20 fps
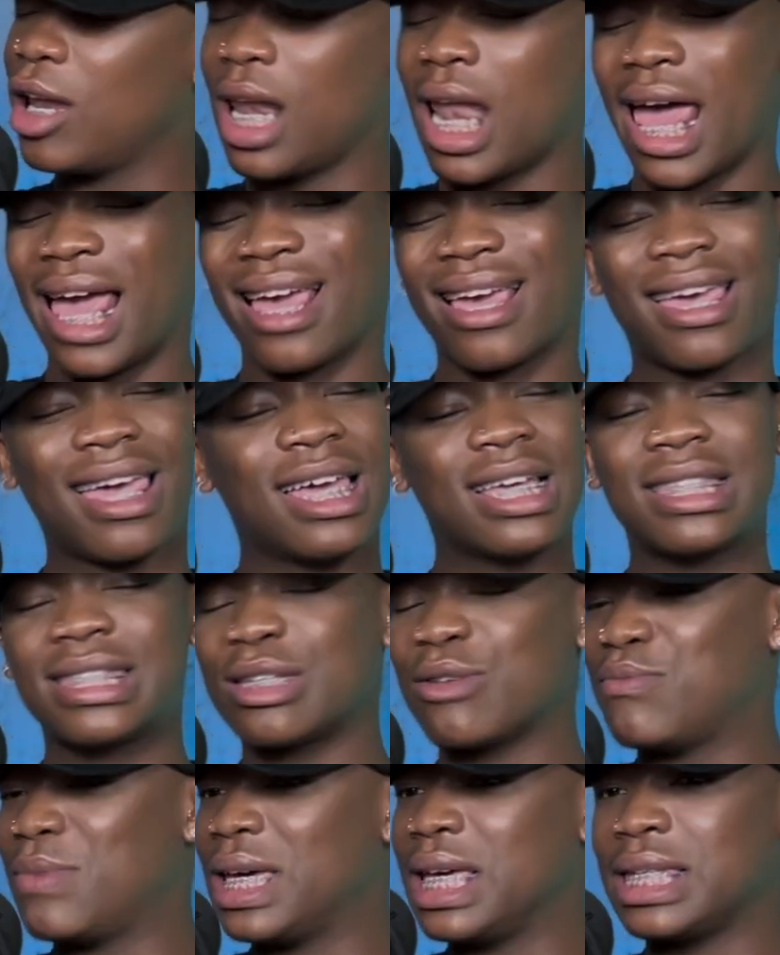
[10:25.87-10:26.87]
Like it's
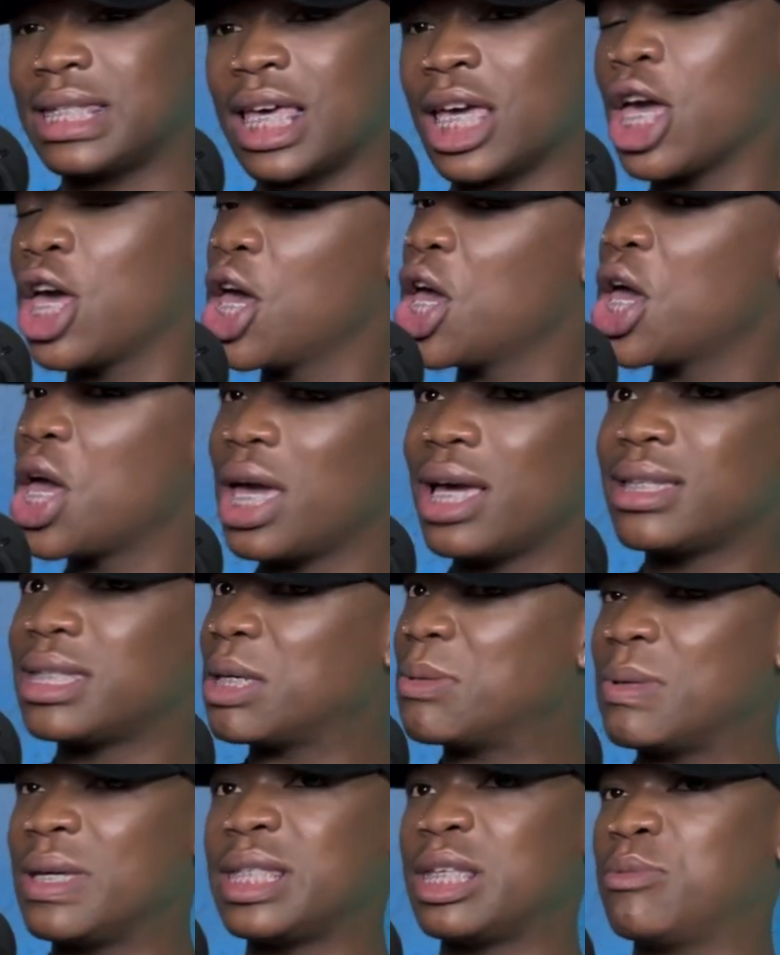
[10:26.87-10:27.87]
amazing. It's
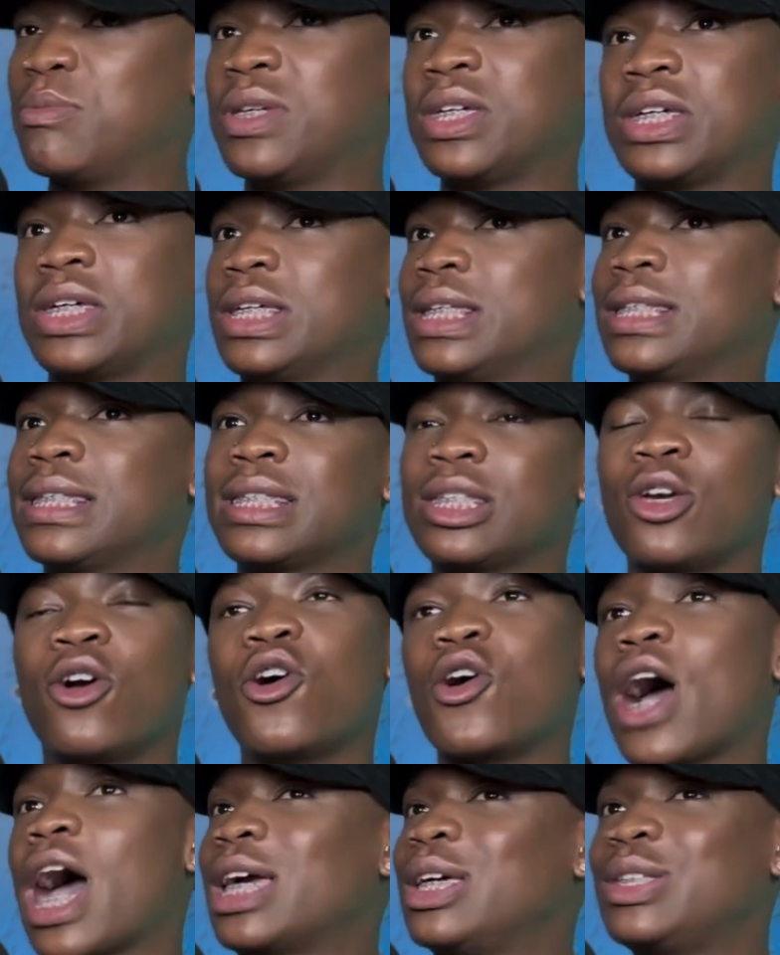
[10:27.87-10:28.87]
amazing because
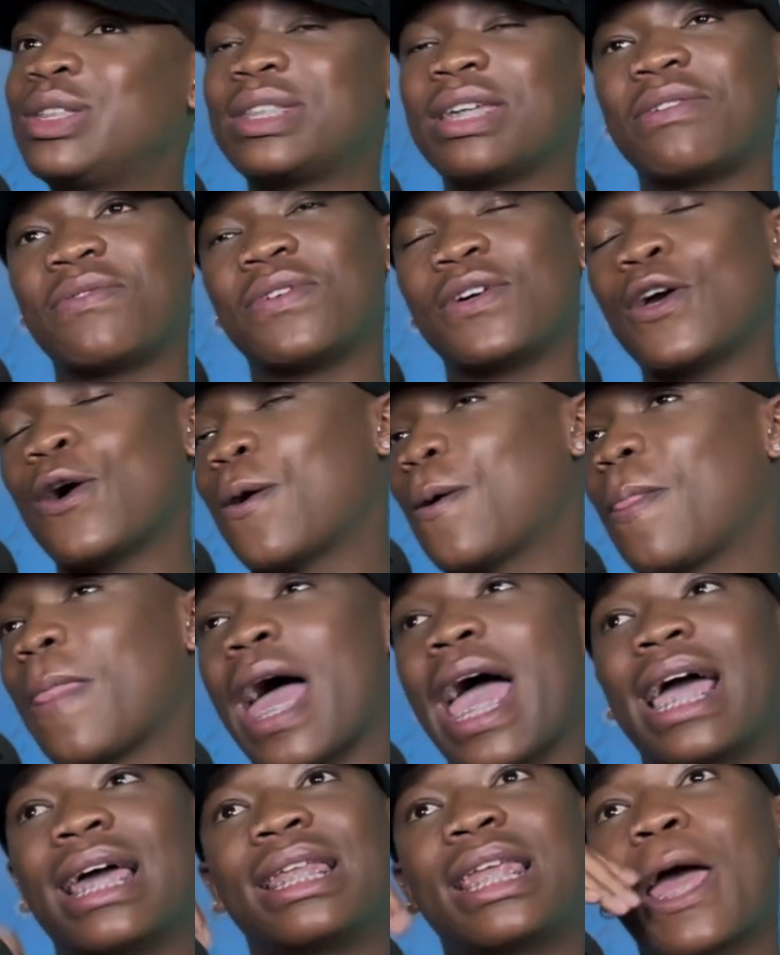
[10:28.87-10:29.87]
I used to have I
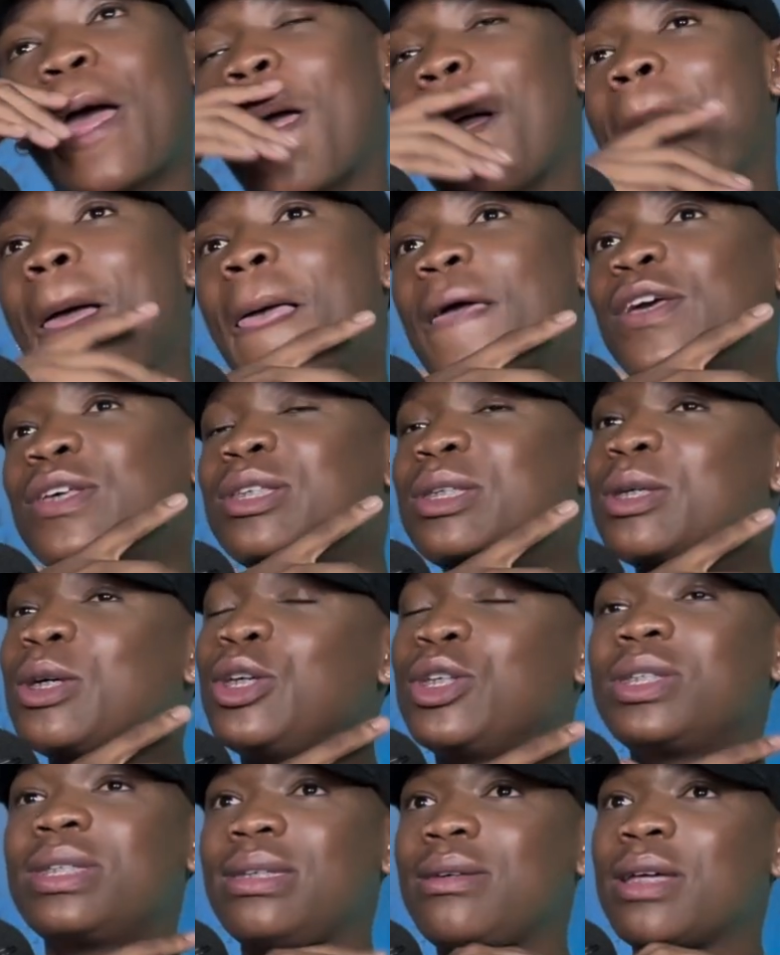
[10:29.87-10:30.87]
had you
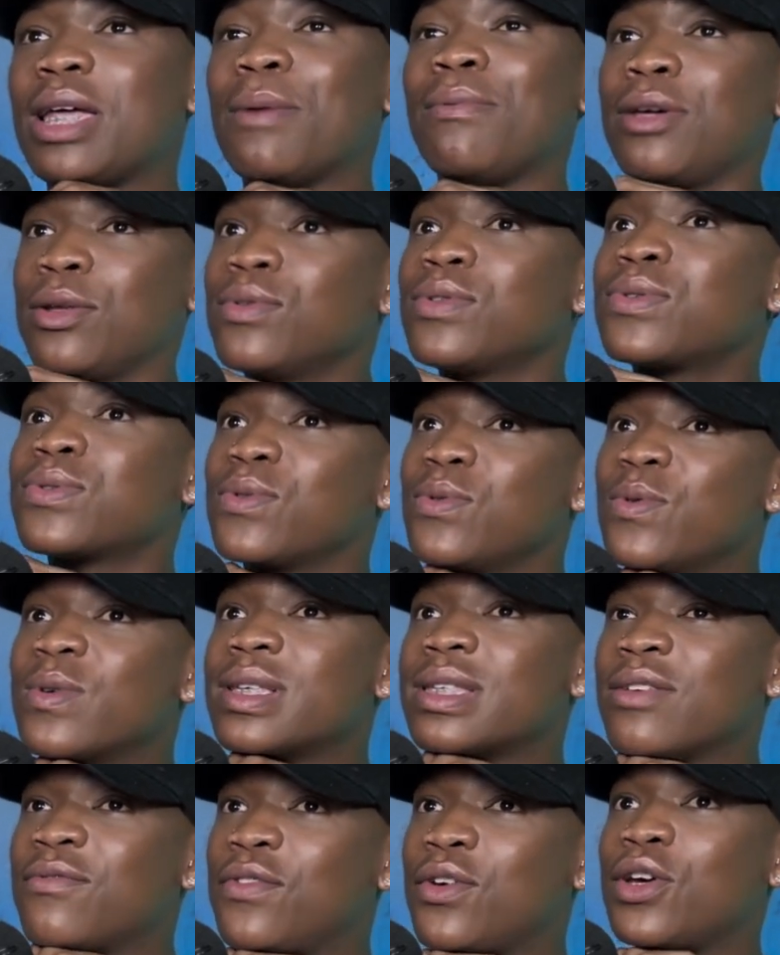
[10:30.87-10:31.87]
see middle school
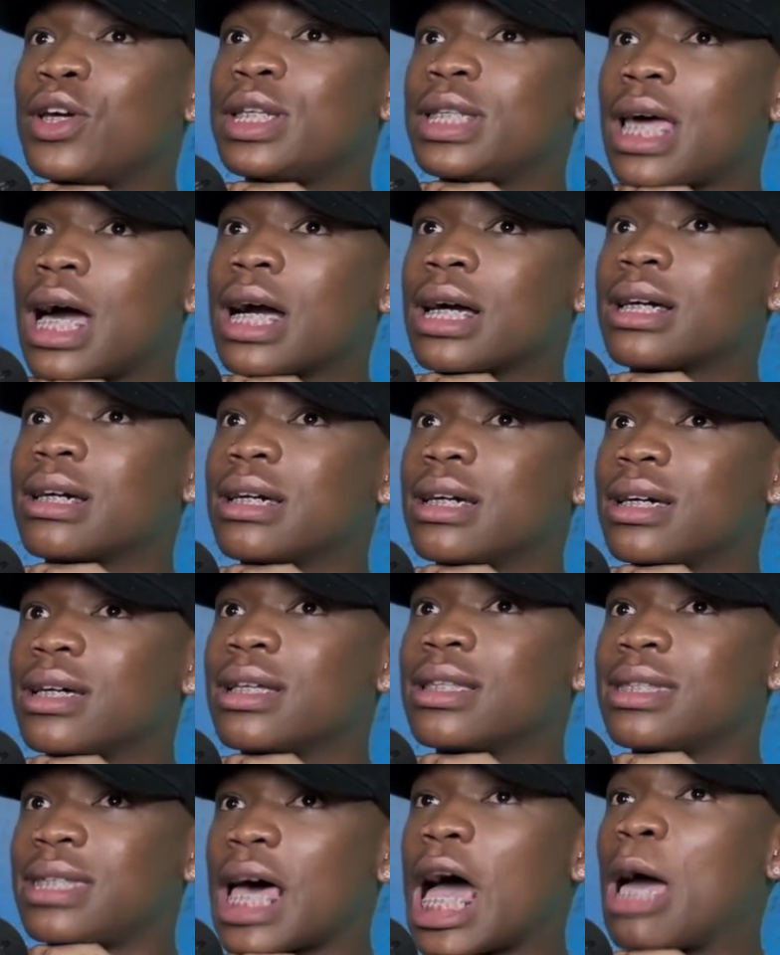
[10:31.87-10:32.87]
was a very dark
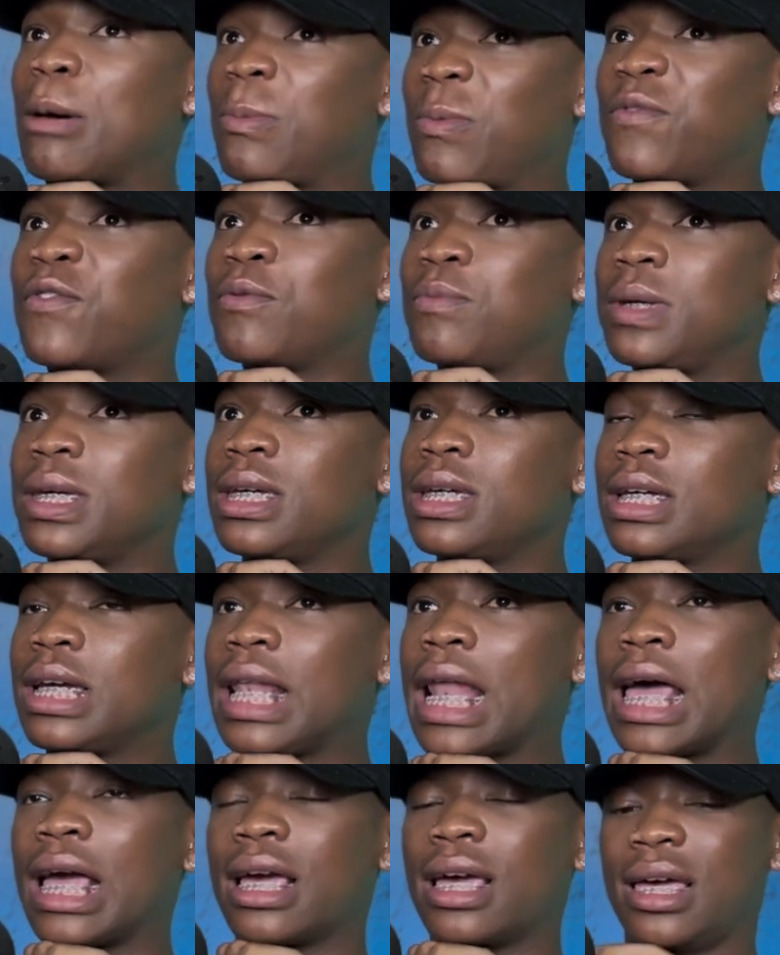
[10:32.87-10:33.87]
time for me.
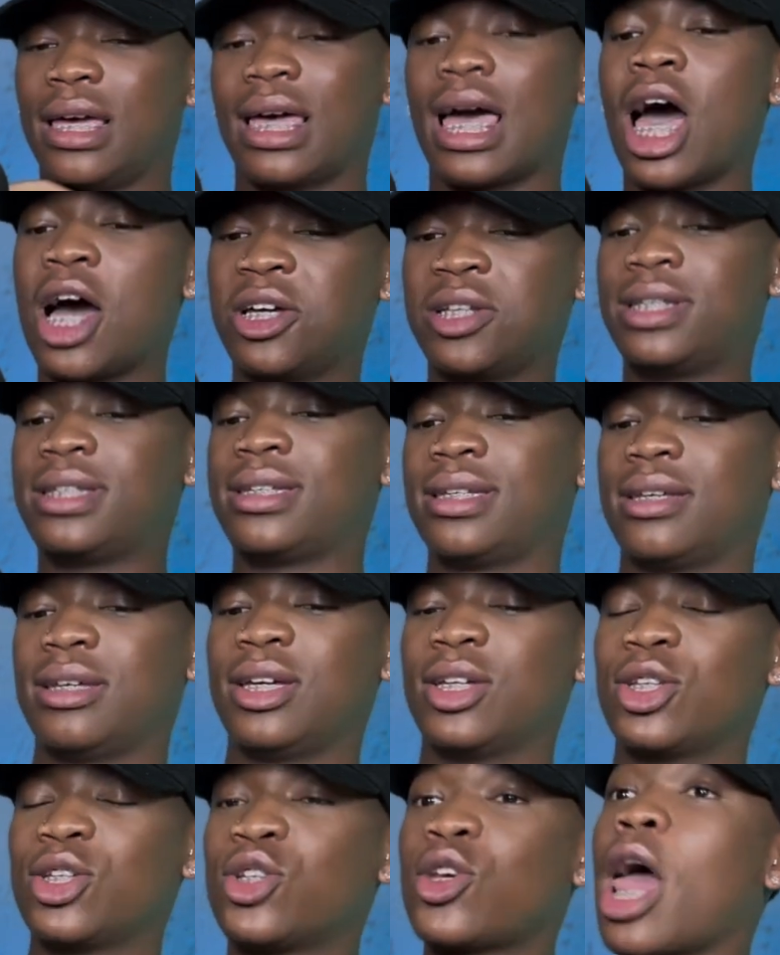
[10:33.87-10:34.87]
Like I'd
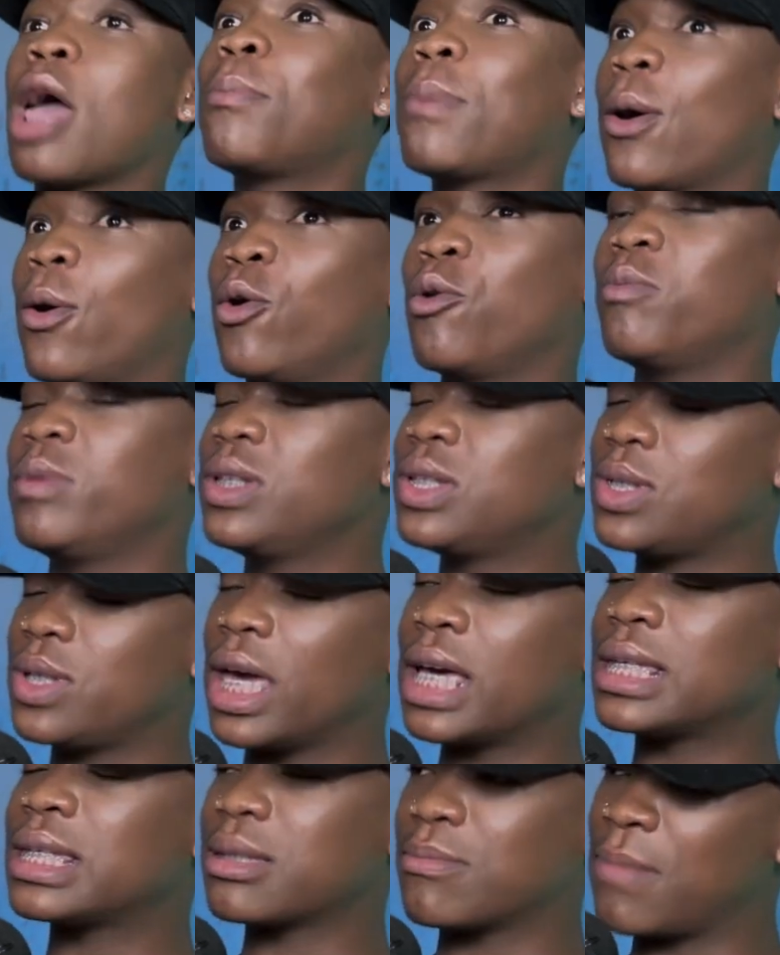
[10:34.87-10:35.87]
try by all means to
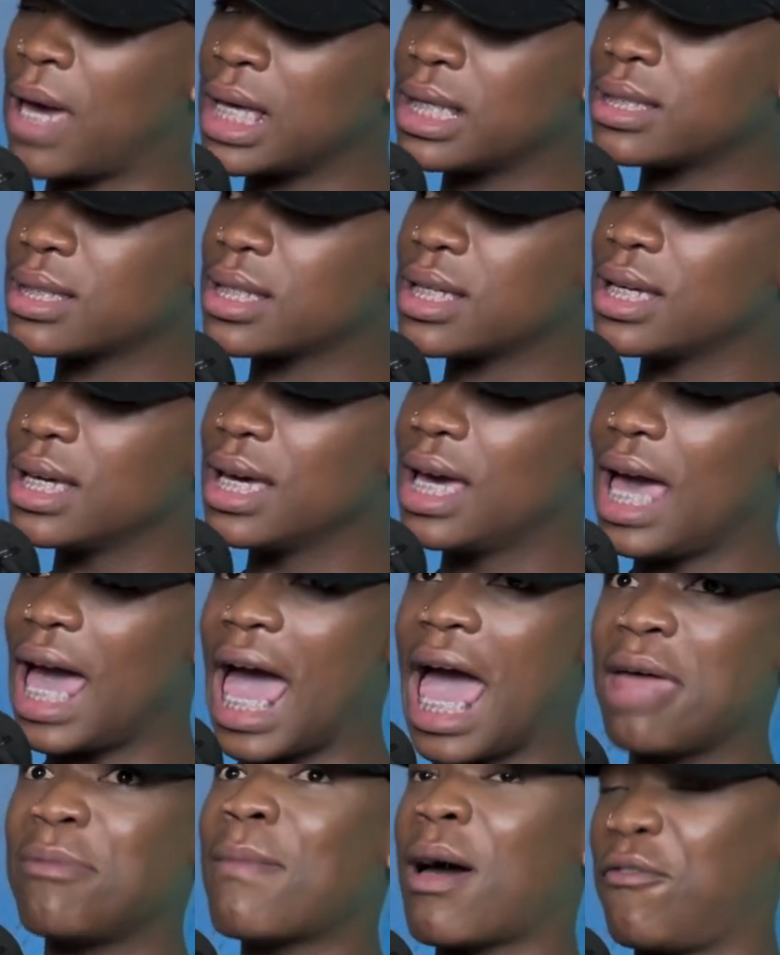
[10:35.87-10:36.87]
ask mask,
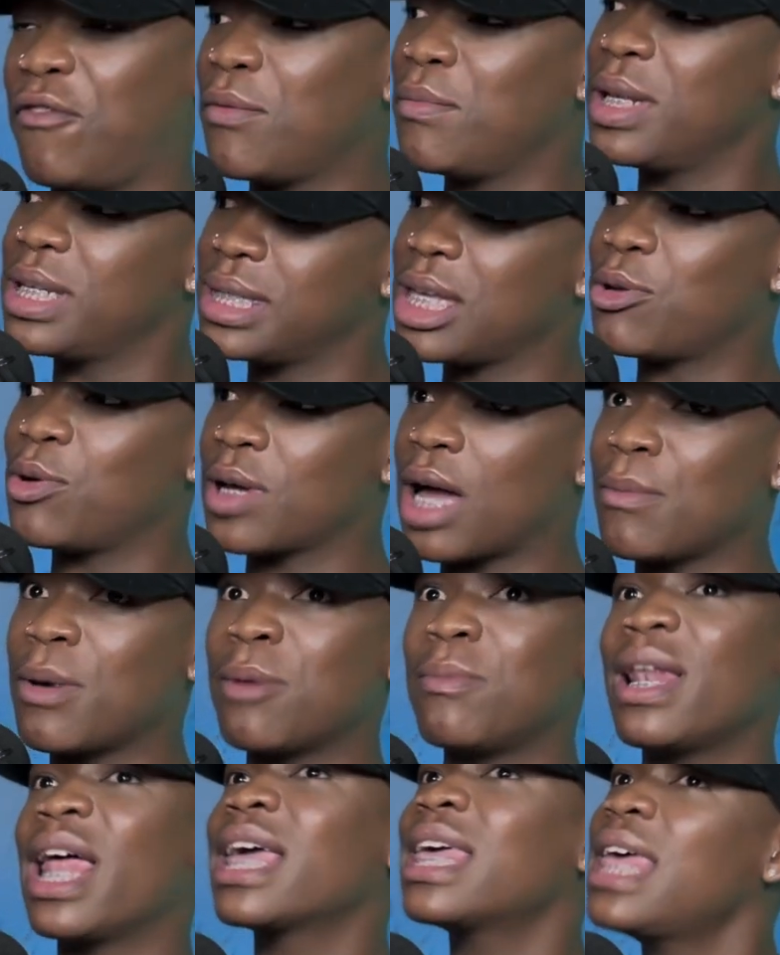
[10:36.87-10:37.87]
and my feminist side would come out,
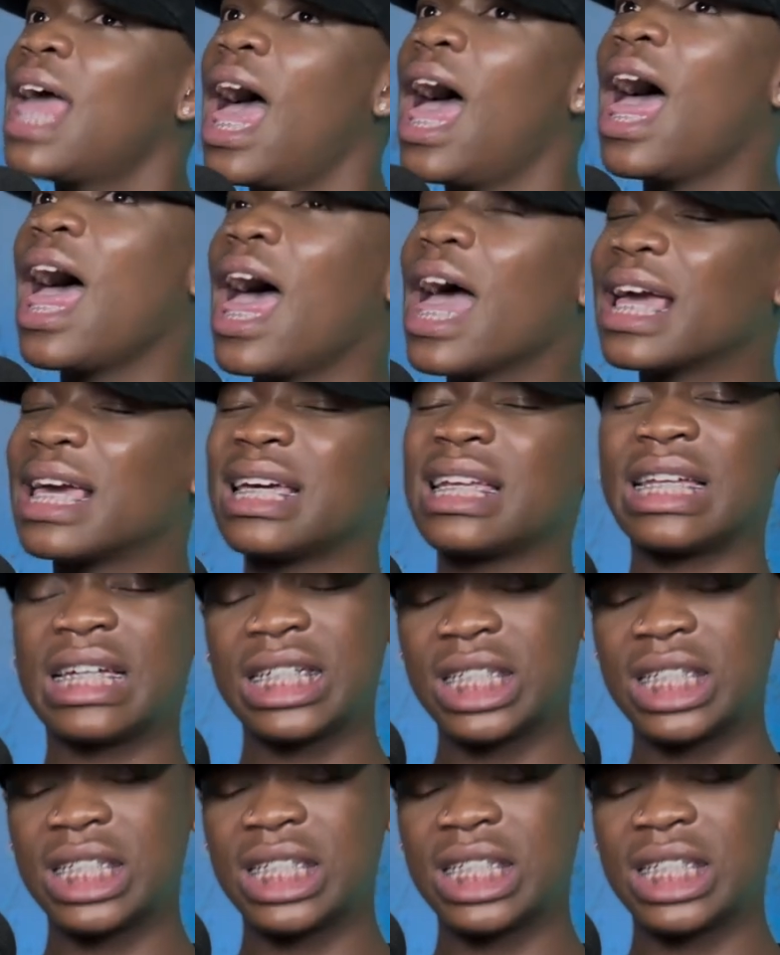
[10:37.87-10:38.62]
be like, yeah, I can